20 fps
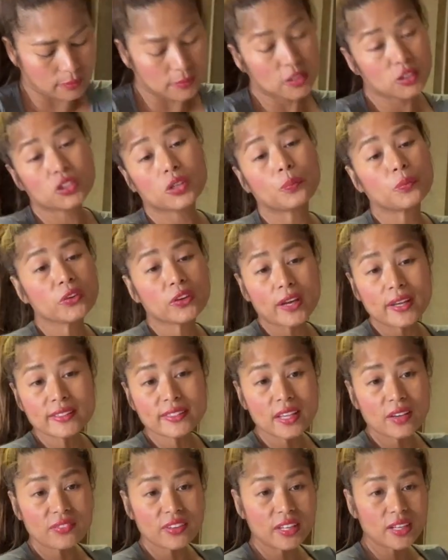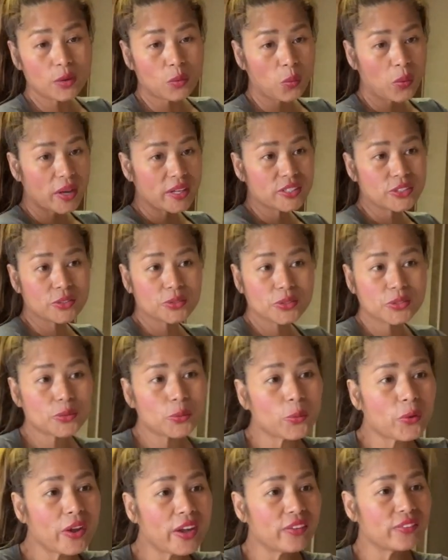So if you guys have any questions,
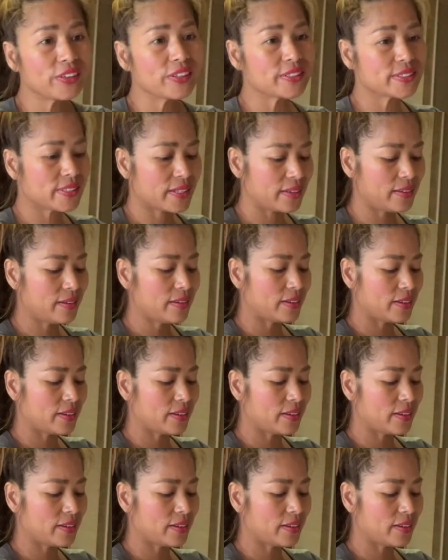whoever is here,